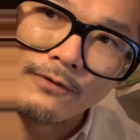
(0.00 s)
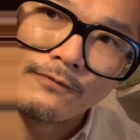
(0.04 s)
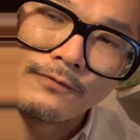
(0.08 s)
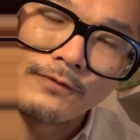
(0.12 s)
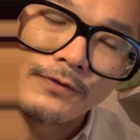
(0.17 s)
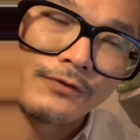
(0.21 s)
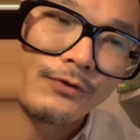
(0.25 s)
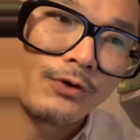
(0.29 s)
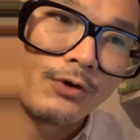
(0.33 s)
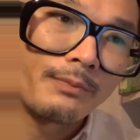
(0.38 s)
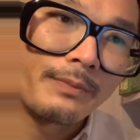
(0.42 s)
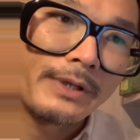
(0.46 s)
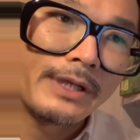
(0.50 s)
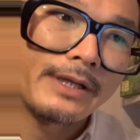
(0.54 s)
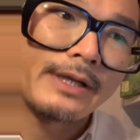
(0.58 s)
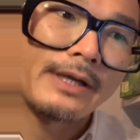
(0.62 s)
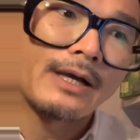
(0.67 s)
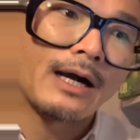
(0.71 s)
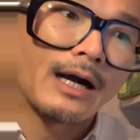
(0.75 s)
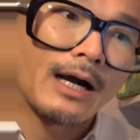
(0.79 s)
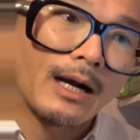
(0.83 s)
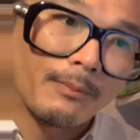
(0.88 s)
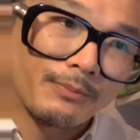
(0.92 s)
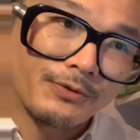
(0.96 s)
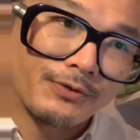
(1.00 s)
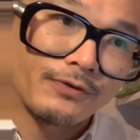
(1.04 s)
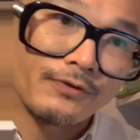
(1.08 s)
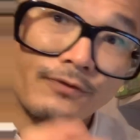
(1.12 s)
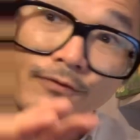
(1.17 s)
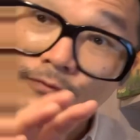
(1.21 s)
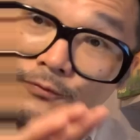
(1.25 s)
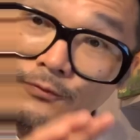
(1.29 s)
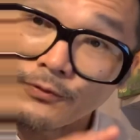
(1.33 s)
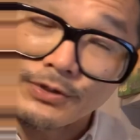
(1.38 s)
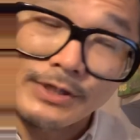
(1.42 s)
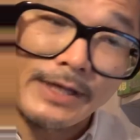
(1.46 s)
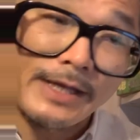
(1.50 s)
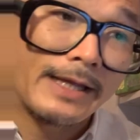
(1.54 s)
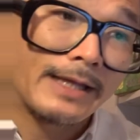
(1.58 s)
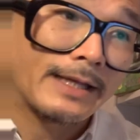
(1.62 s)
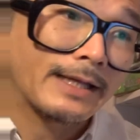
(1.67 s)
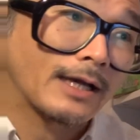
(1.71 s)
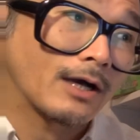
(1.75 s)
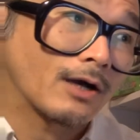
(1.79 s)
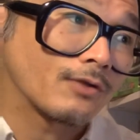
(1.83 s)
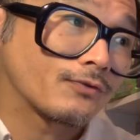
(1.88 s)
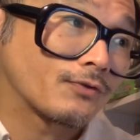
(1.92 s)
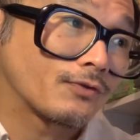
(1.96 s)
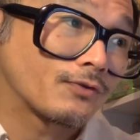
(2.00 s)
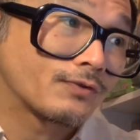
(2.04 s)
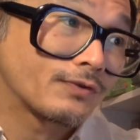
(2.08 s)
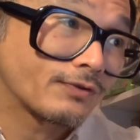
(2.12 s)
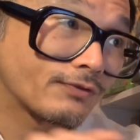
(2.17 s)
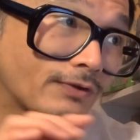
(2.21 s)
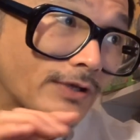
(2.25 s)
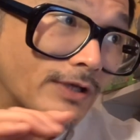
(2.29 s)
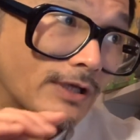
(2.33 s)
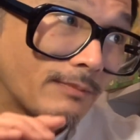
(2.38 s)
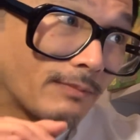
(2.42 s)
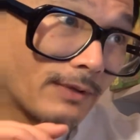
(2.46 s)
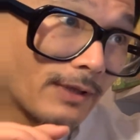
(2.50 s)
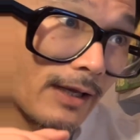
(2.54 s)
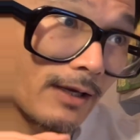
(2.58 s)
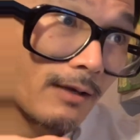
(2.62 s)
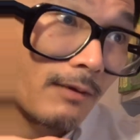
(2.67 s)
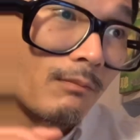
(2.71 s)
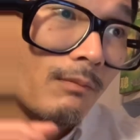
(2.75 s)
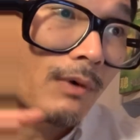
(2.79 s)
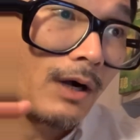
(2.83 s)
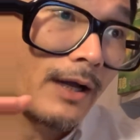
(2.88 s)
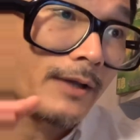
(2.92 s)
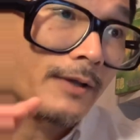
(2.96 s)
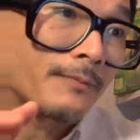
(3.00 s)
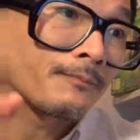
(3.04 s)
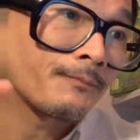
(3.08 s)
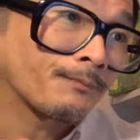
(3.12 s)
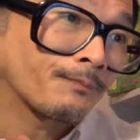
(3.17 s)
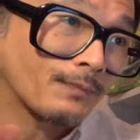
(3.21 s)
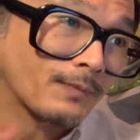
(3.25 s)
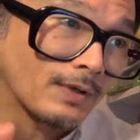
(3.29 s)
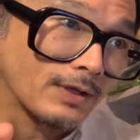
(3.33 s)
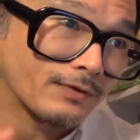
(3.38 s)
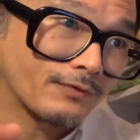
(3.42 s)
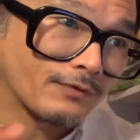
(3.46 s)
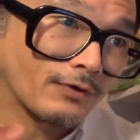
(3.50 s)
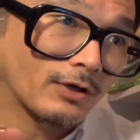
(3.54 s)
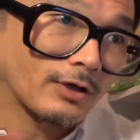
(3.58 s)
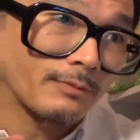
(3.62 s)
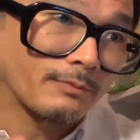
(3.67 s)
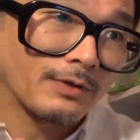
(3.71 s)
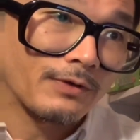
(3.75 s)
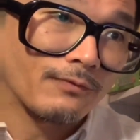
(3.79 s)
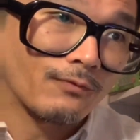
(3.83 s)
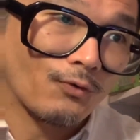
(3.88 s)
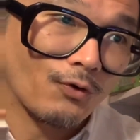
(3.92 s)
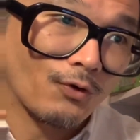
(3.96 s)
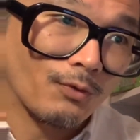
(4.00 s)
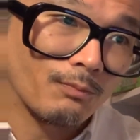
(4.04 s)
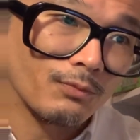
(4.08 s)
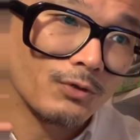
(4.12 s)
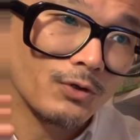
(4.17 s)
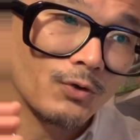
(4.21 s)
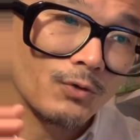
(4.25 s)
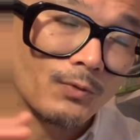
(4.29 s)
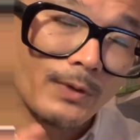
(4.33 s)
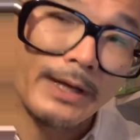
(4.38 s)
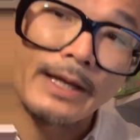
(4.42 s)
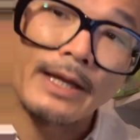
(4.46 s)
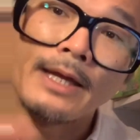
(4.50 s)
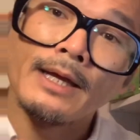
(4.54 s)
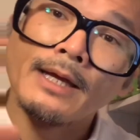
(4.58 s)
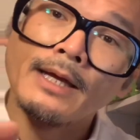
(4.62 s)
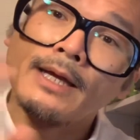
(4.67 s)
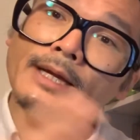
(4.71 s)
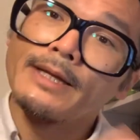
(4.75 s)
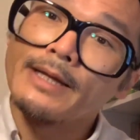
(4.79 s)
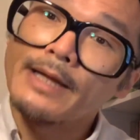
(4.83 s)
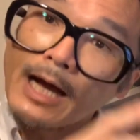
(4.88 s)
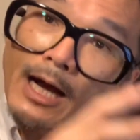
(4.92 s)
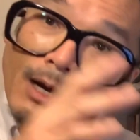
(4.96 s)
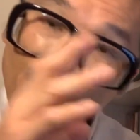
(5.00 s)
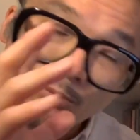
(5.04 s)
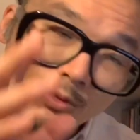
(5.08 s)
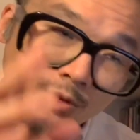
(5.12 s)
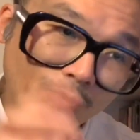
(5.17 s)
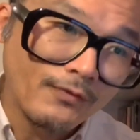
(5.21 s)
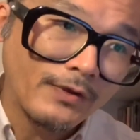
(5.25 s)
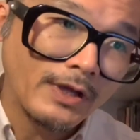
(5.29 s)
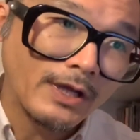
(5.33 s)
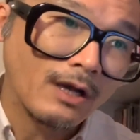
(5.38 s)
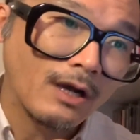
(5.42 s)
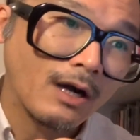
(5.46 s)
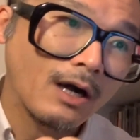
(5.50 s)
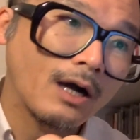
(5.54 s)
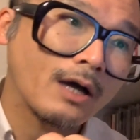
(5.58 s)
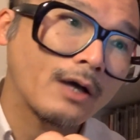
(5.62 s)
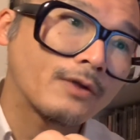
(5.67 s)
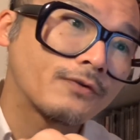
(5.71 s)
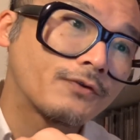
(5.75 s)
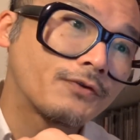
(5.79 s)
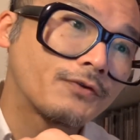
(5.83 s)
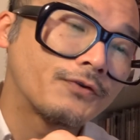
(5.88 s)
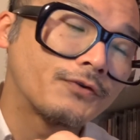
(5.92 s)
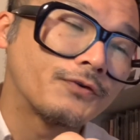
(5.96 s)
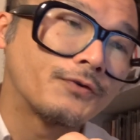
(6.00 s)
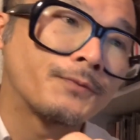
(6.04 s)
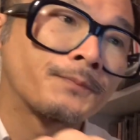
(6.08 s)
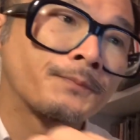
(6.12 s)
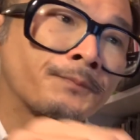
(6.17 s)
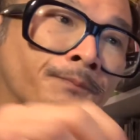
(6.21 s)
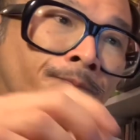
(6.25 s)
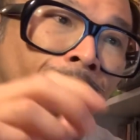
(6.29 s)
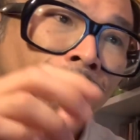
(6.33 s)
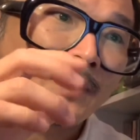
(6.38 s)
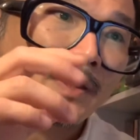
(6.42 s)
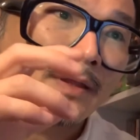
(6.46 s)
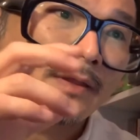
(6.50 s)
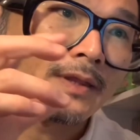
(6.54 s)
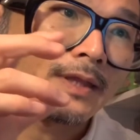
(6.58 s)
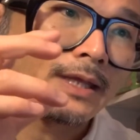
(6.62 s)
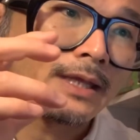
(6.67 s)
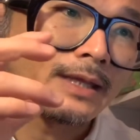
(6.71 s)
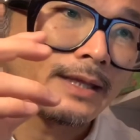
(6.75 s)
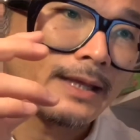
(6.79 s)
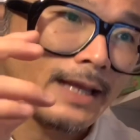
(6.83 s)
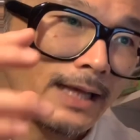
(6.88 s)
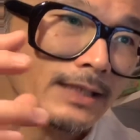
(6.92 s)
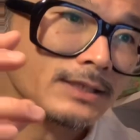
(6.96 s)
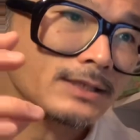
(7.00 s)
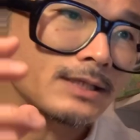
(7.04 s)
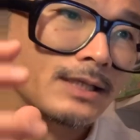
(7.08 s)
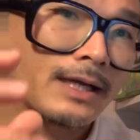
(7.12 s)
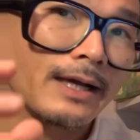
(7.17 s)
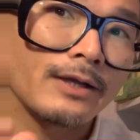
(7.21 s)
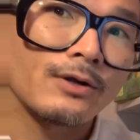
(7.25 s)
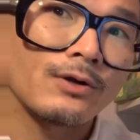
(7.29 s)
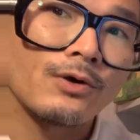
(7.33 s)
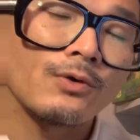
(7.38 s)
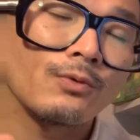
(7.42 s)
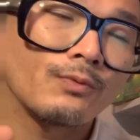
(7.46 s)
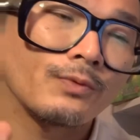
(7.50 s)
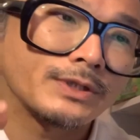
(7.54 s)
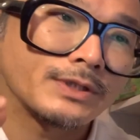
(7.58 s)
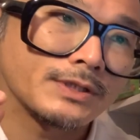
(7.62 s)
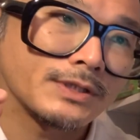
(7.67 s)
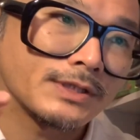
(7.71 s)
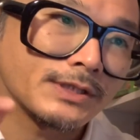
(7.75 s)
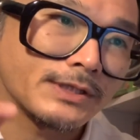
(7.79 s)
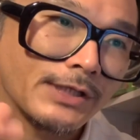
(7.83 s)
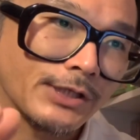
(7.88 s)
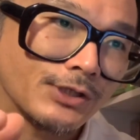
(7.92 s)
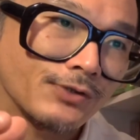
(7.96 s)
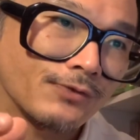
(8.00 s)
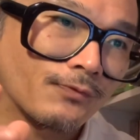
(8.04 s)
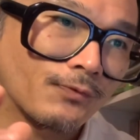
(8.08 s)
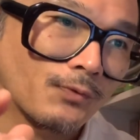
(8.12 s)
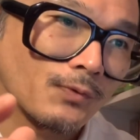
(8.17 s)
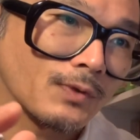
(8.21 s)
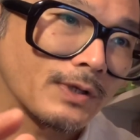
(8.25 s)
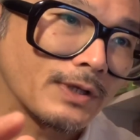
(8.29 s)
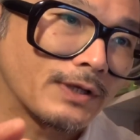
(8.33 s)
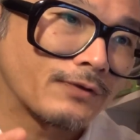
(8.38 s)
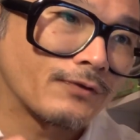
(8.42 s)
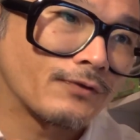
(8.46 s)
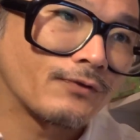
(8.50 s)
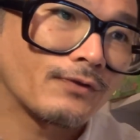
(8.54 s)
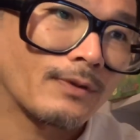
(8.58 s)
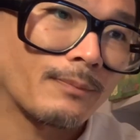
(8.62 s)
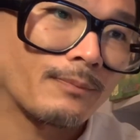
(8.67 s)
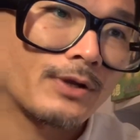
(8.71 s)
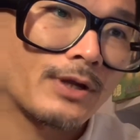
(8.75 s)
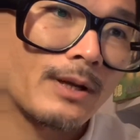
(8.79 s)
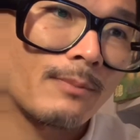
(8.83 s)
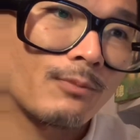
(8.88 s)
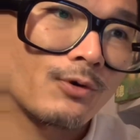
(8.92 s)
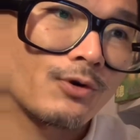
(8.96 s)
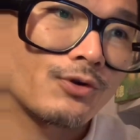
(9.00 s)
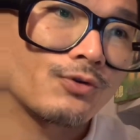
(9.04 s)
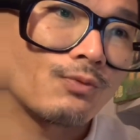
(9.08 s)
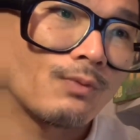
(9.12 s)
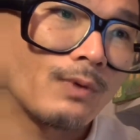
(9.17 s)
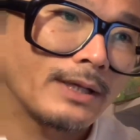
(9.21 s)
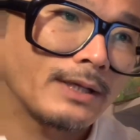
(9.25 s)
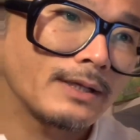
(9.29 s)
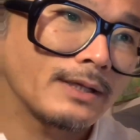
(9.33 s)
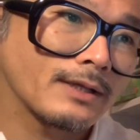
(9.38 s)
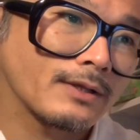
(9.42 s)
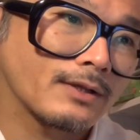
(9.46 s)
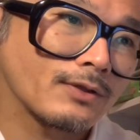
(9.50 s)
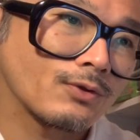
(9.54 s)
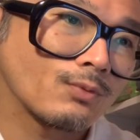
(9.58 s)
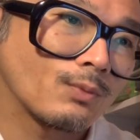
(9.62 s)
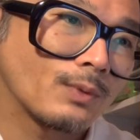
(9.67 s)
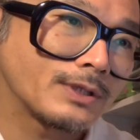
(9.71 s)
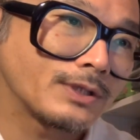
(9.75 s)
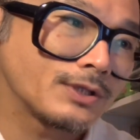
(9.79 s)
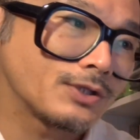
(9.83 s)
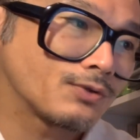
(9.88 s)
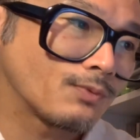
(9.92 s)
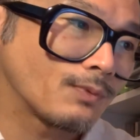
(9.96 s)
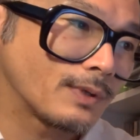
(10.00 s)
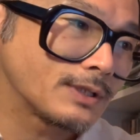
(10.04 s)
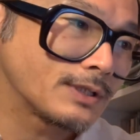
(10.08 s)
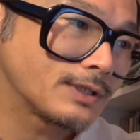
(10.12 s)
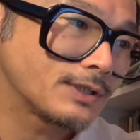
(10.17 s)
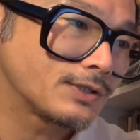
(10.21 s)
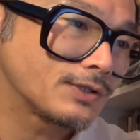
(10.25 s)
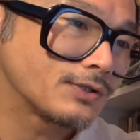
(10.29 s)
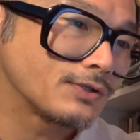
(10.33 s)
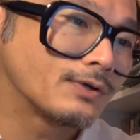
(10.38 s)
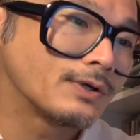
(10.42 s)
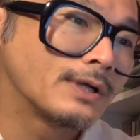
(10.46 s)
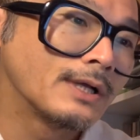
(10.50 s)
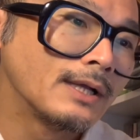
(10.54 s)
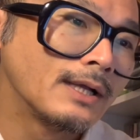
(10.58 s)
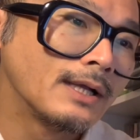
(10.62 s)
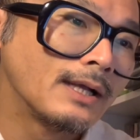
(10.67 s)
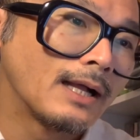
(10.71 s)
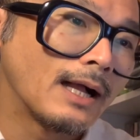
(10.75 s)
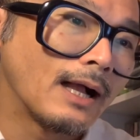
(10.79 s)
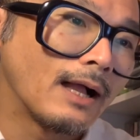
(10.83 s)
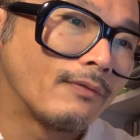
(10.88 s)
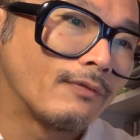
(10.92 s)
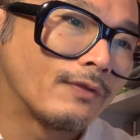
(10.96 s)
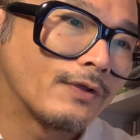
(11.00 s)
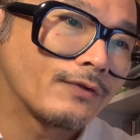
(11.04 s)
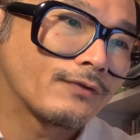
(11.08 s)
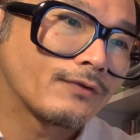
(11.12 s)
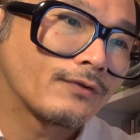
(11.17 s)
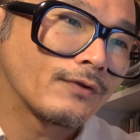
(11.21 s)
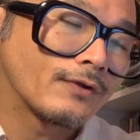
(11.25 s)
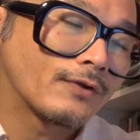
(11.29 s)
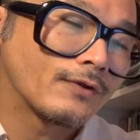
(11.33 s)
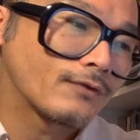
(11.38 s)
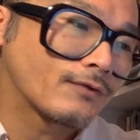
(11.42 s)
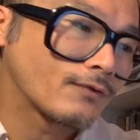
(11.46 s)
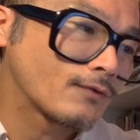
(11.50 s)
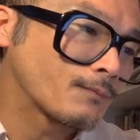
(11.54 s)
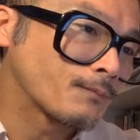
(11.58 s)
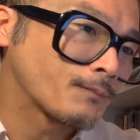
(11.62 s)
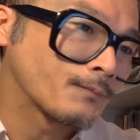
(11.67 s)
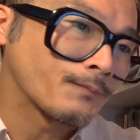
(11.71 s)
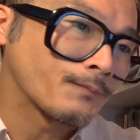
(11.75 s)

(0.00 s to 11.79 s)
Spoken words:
physical media options for Takeout, so just keep that in mind. It's going to be for a Blu-ray. Now moving on to the next title, which is scheduled for release September 20th, 2022, and this is